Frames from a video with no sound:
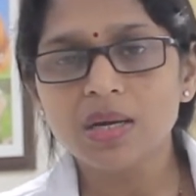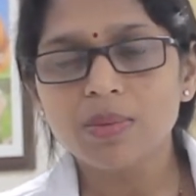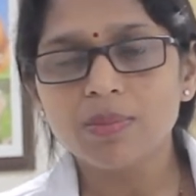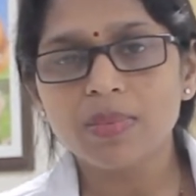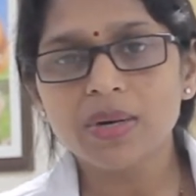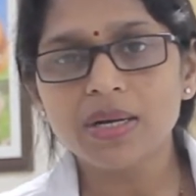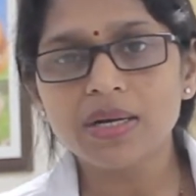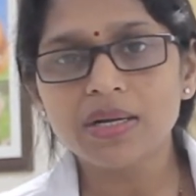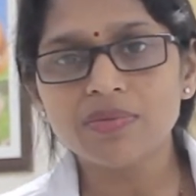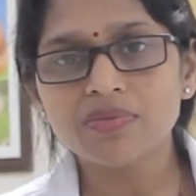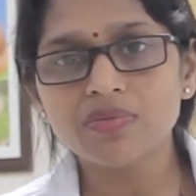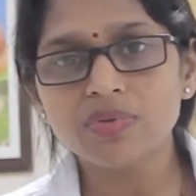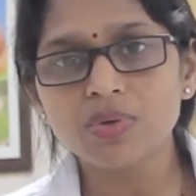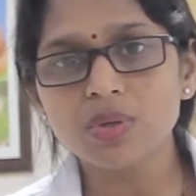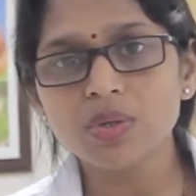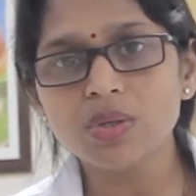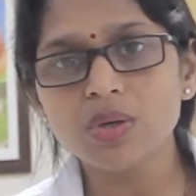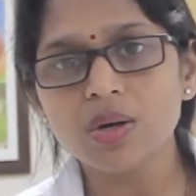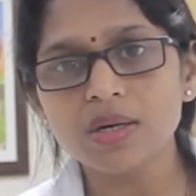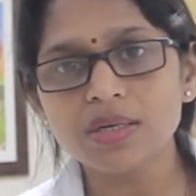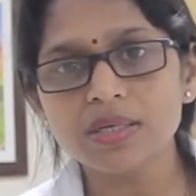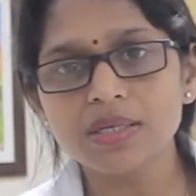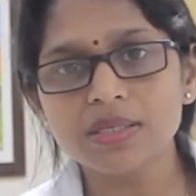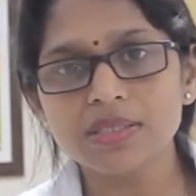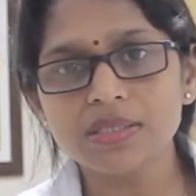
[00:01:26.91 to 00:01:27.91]
But if your
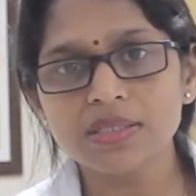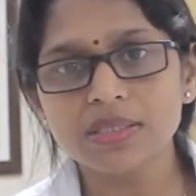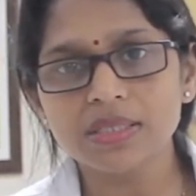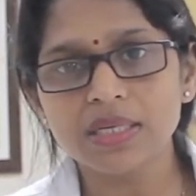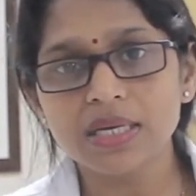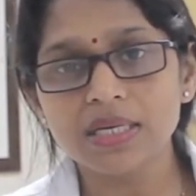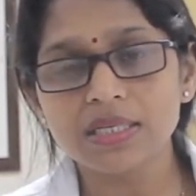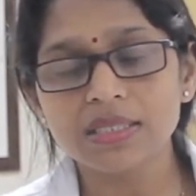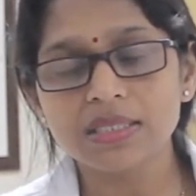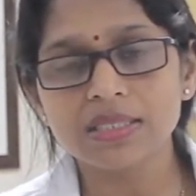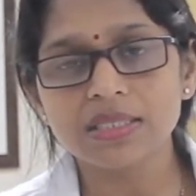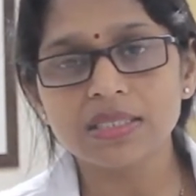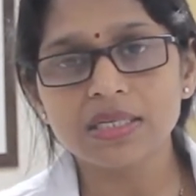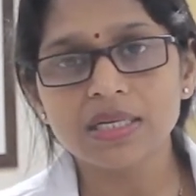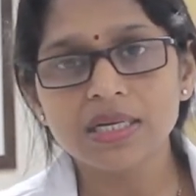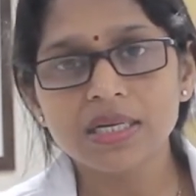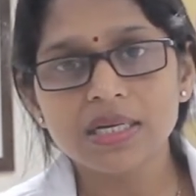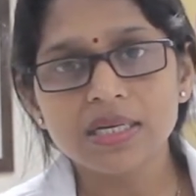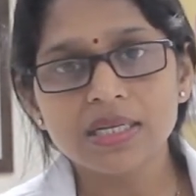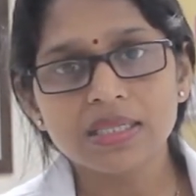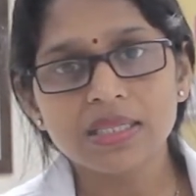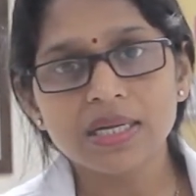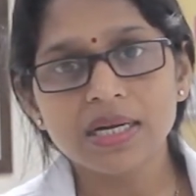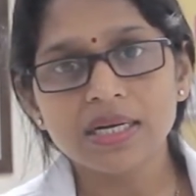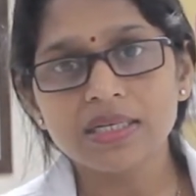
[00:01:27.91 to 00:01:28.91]
doctor says
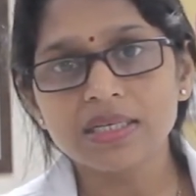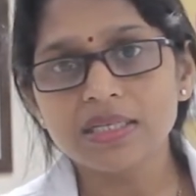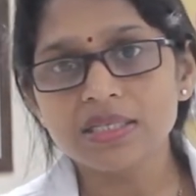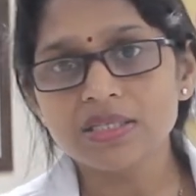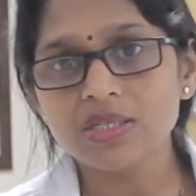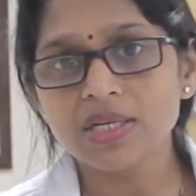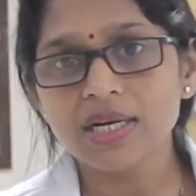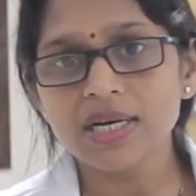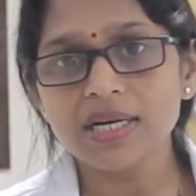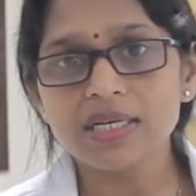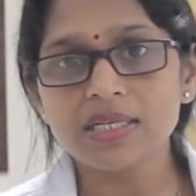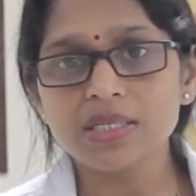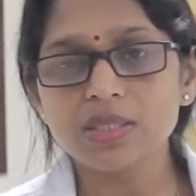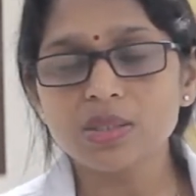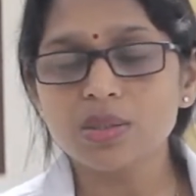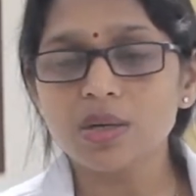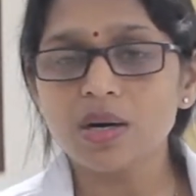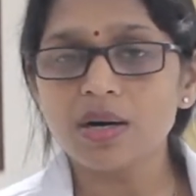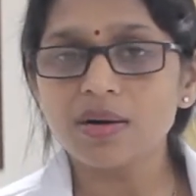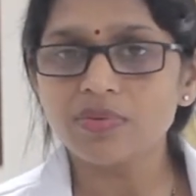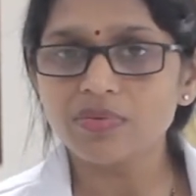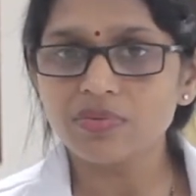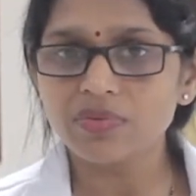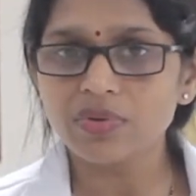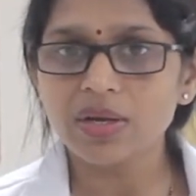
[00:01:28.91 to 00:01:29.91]
that the child is
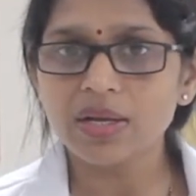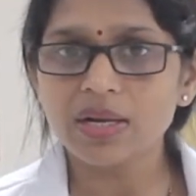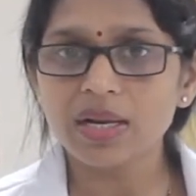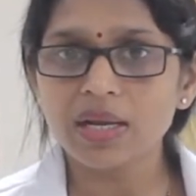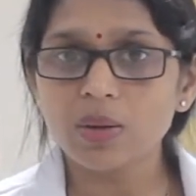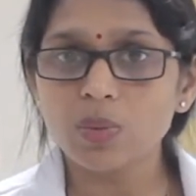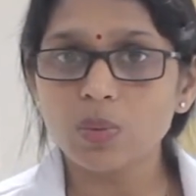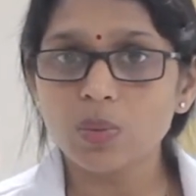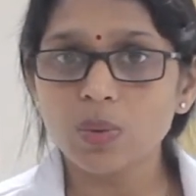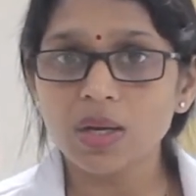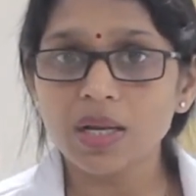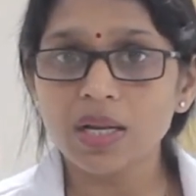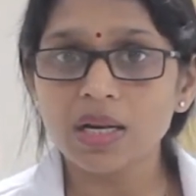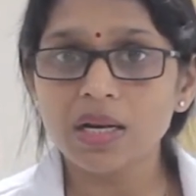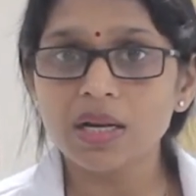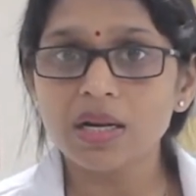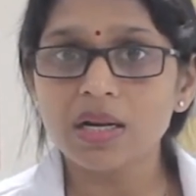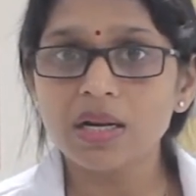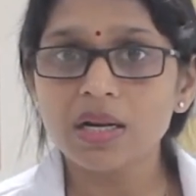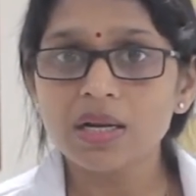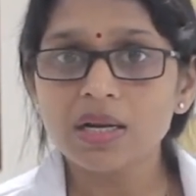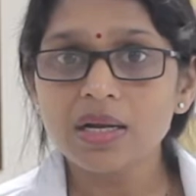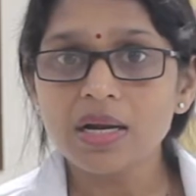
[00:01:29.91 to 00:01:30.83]
not faring well